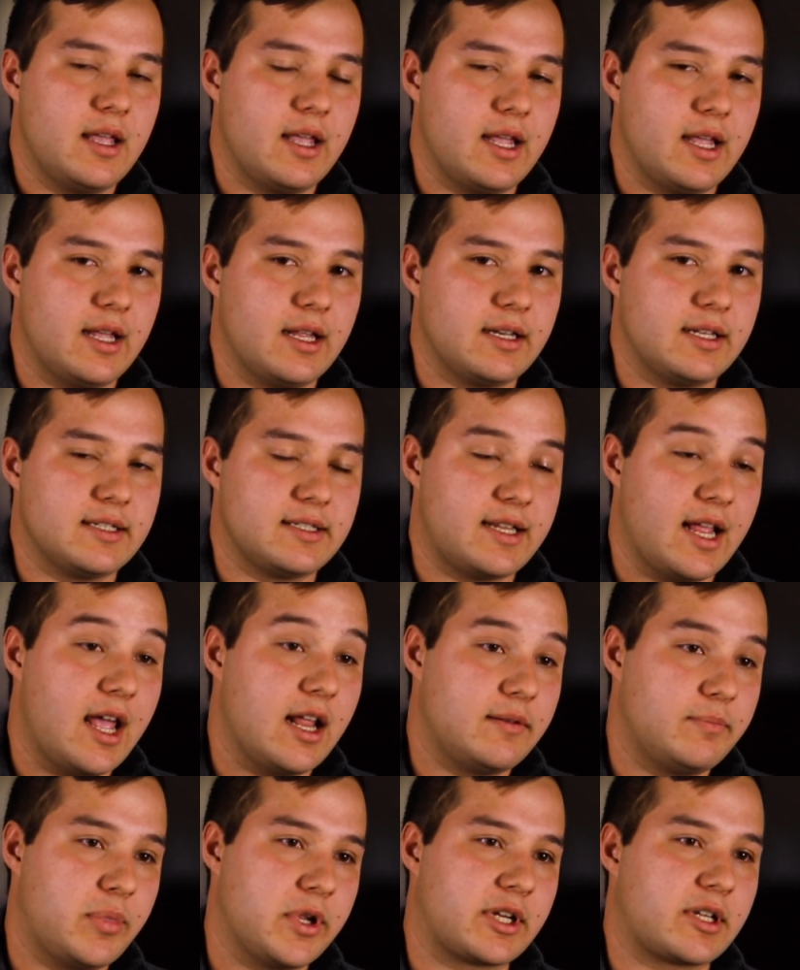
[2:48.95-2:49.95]
And his
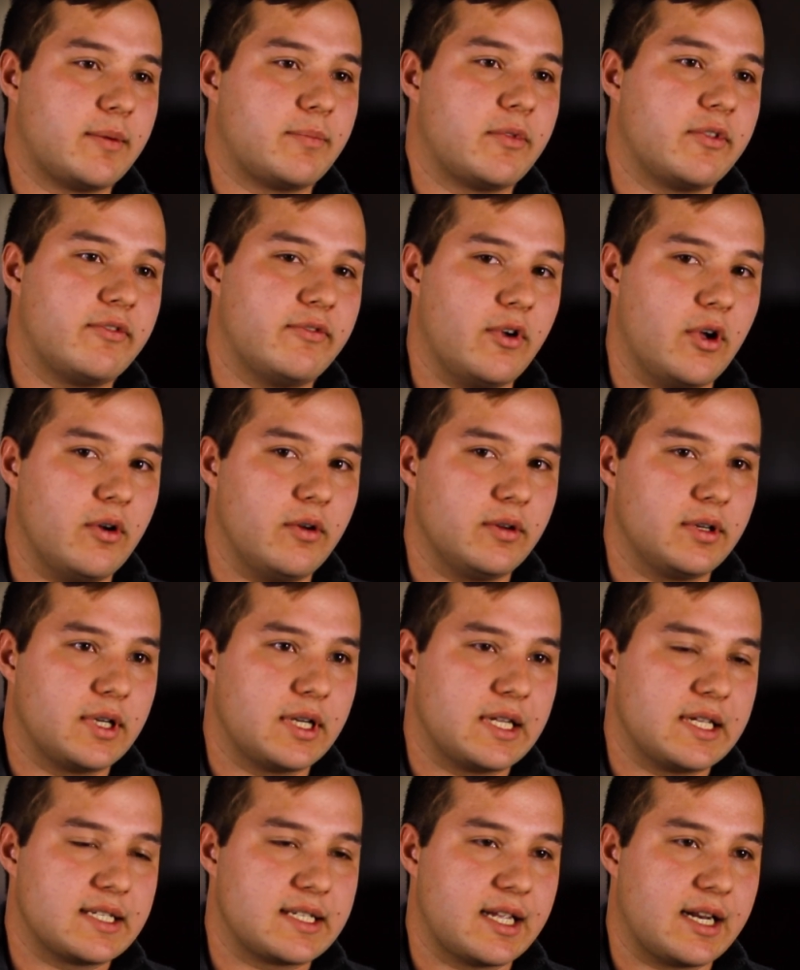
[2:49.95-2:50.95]
dad picked up the phone,
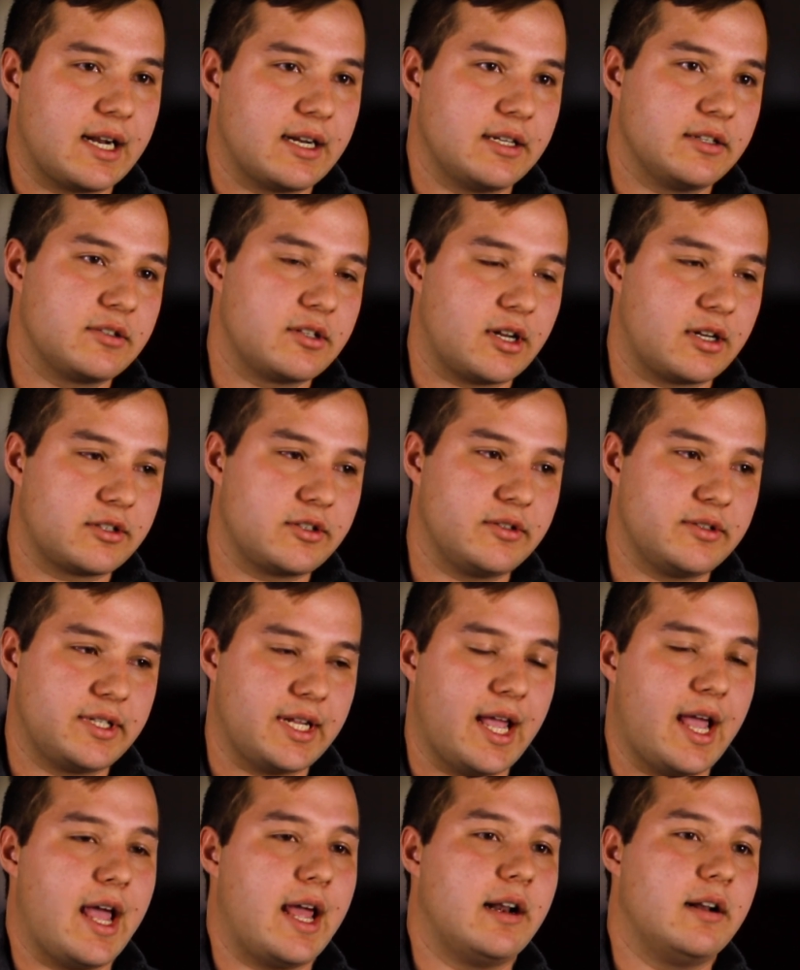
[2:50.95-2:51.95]
and he said, I need to talk to your
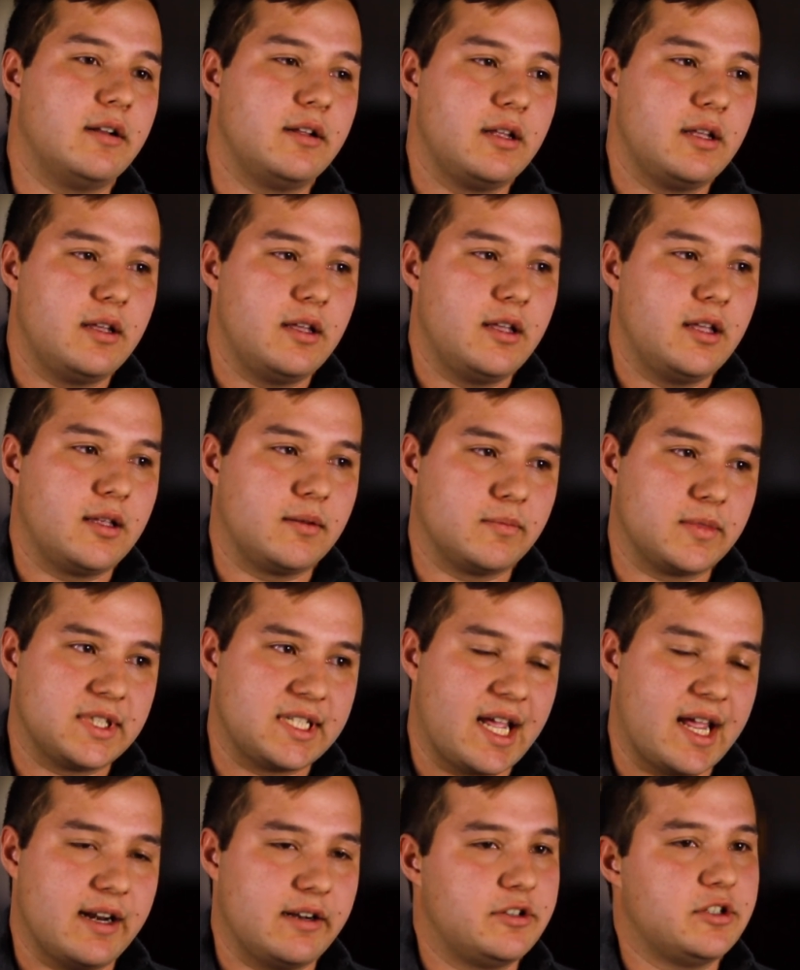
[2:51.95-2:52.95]
dad. And my
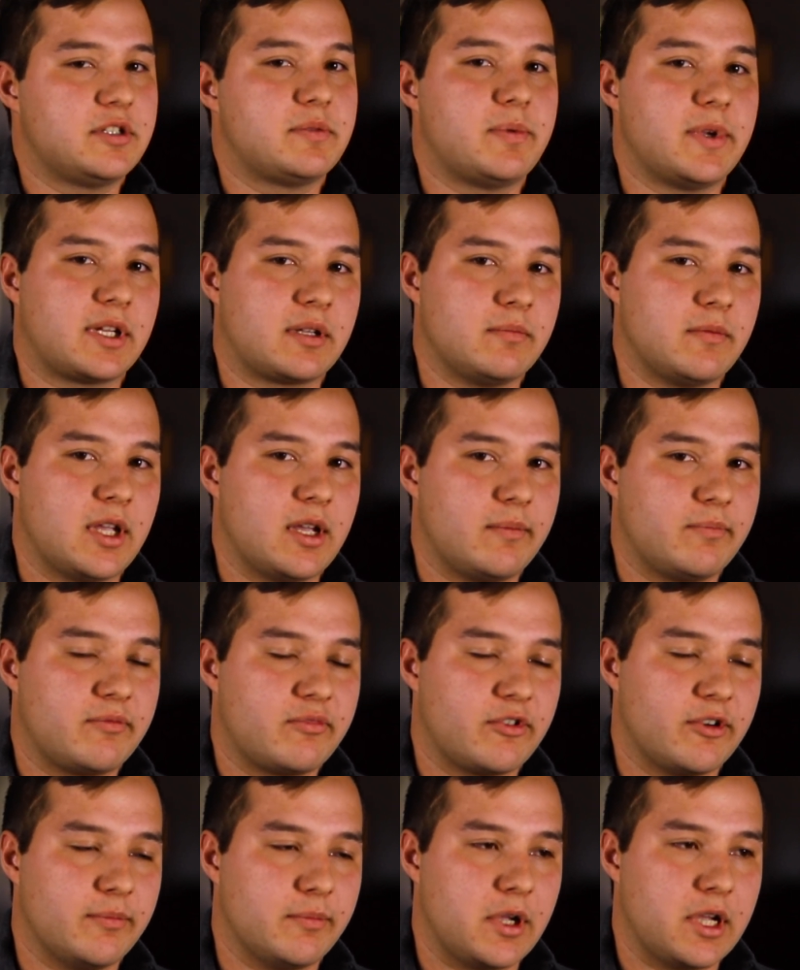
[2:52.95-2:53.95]
dad had just picked me up
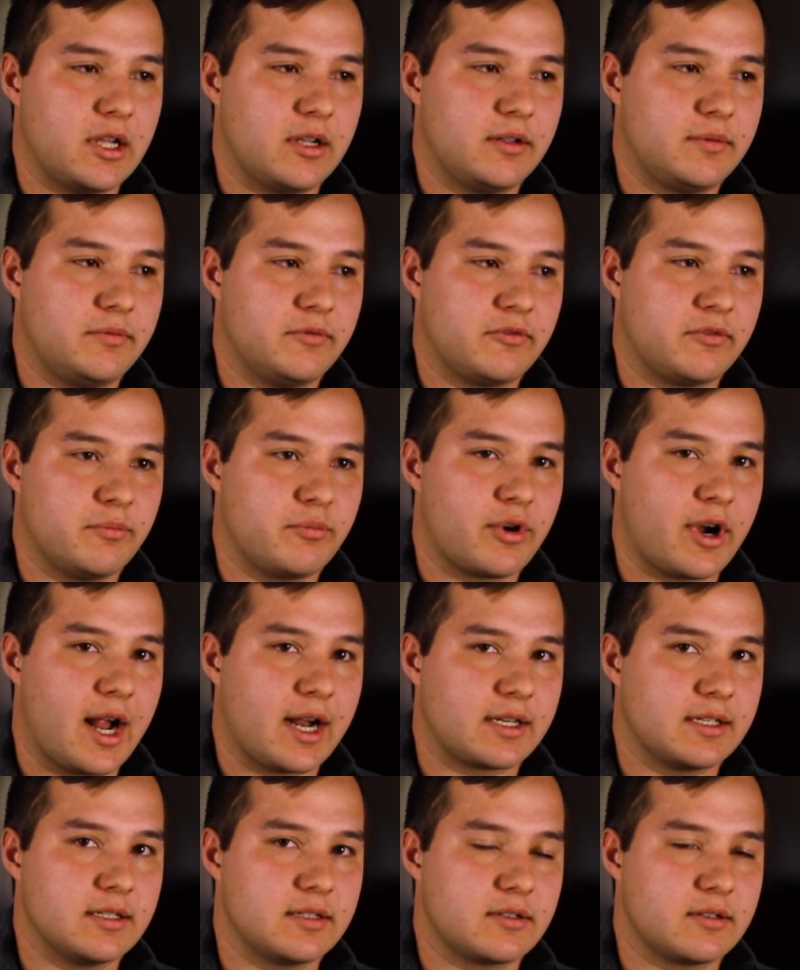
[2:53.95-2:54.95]
from
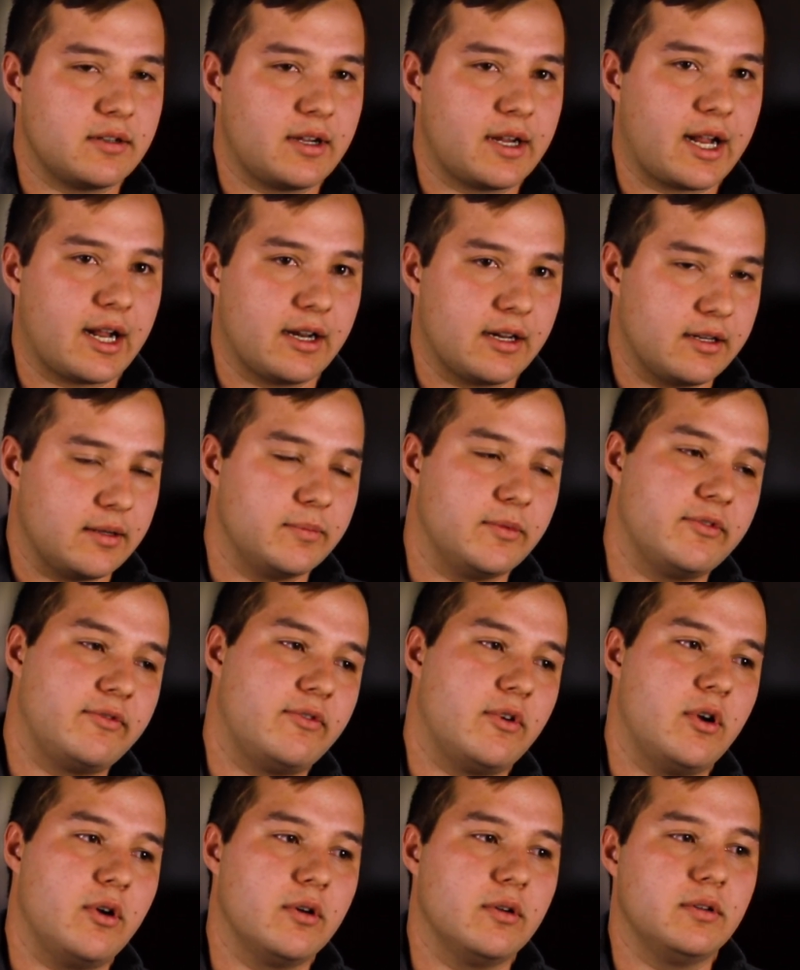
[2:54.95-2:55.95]
practice, so I handed him the
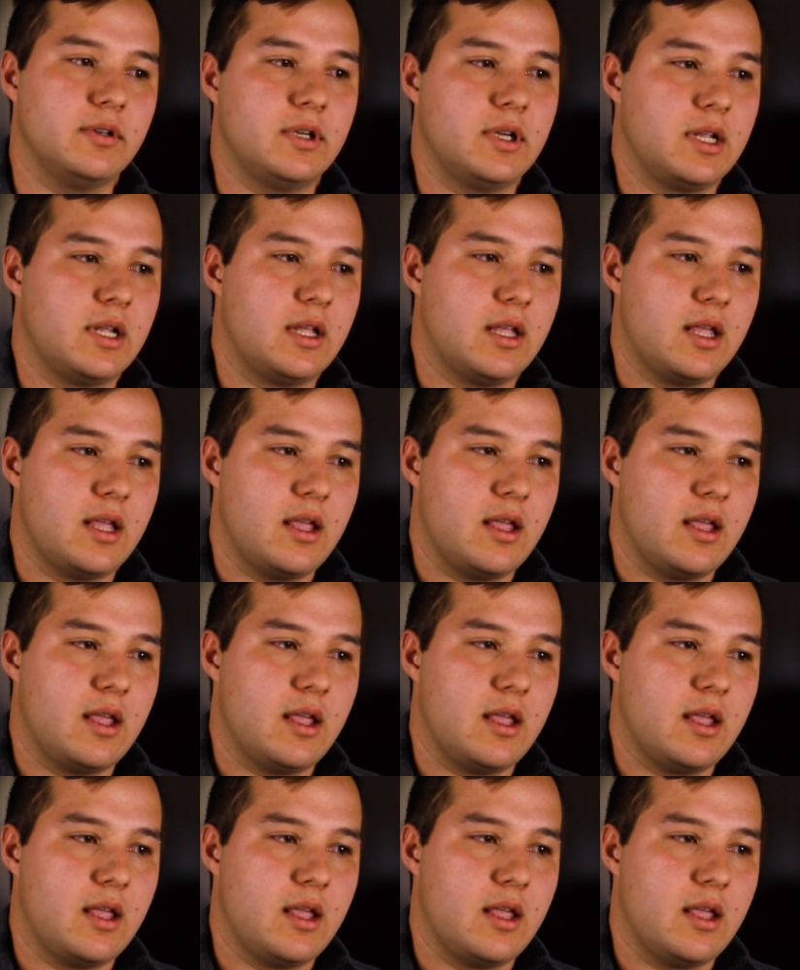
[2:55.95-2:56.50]
phone.